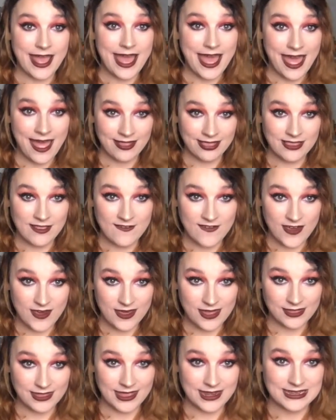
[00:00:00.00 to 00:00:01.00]
at the
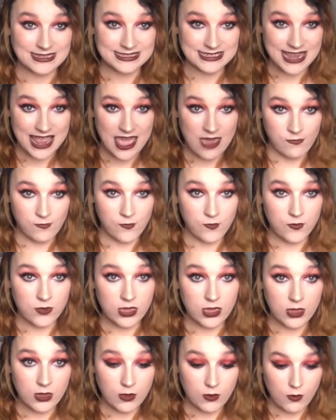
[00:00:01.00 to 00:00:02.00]
very latest
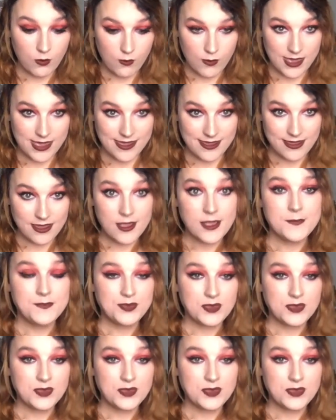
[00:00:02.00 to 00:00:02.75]
every week.